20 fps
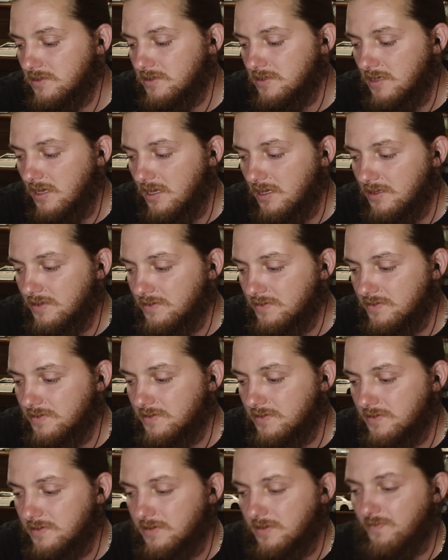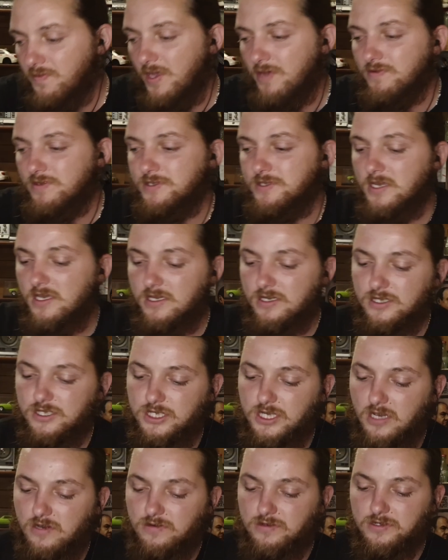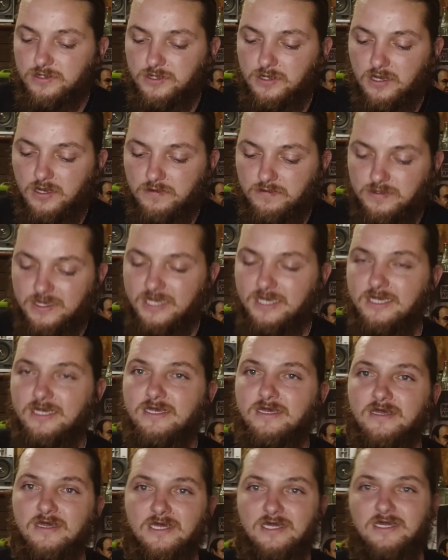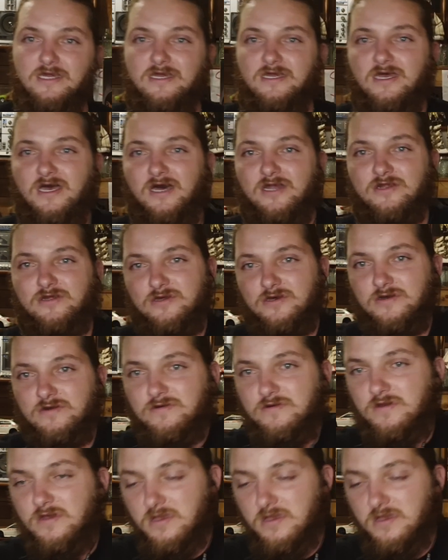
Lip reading: the baby's taking a shower. So I don't know.